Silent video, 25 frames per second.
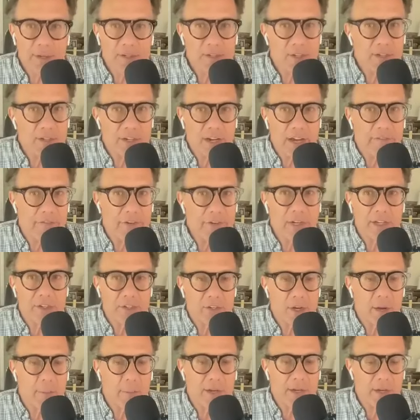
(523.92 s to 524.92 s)
on the
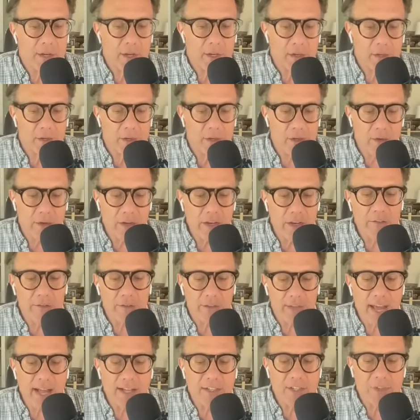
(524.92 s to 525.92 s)
evidence. I mean,
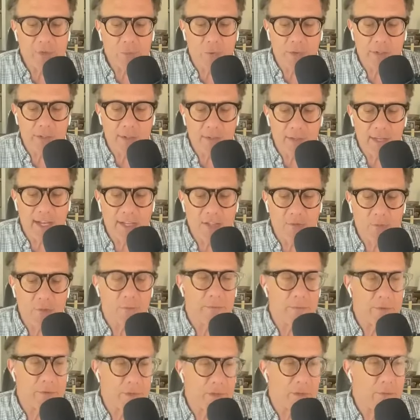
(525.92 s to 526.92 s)
that's what
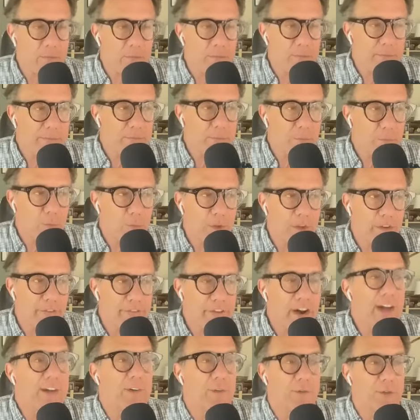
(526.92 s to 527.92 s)
the
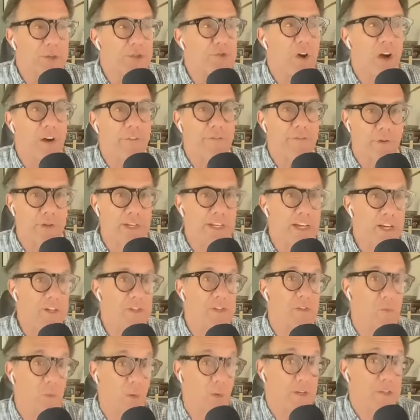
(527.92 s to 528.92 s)
final straw for
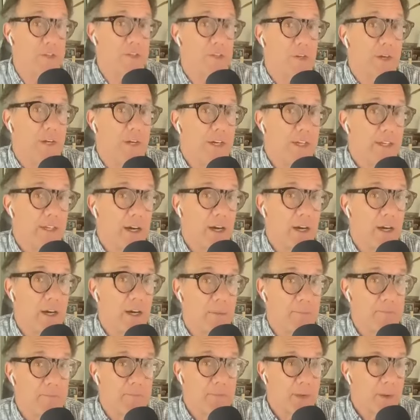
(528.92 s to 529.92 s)
Nixon was.
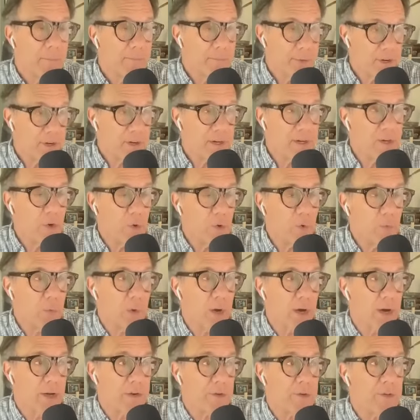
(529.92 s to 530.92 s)
Barry
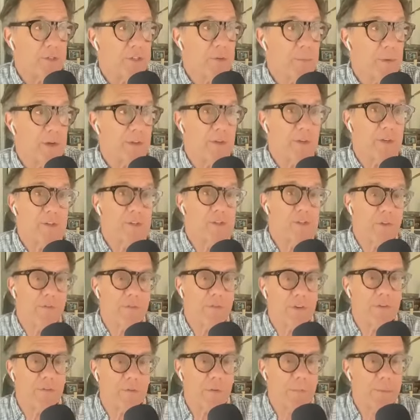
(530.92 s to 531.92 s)
Goldwater and some other
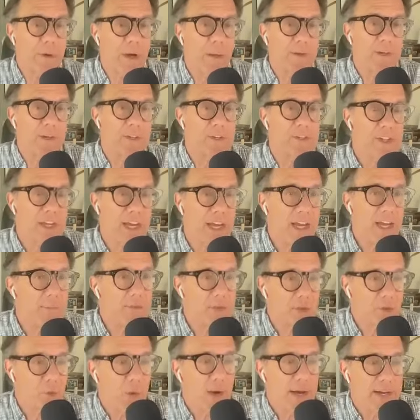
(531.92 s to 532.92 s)
conservative Republicans came
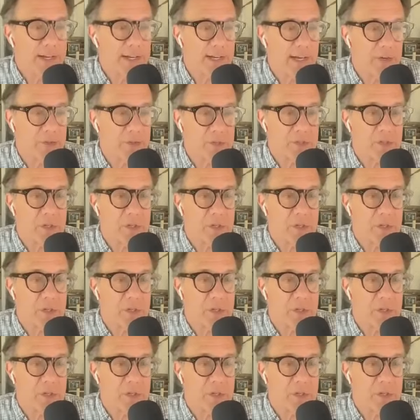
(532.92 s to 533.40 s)
to the White House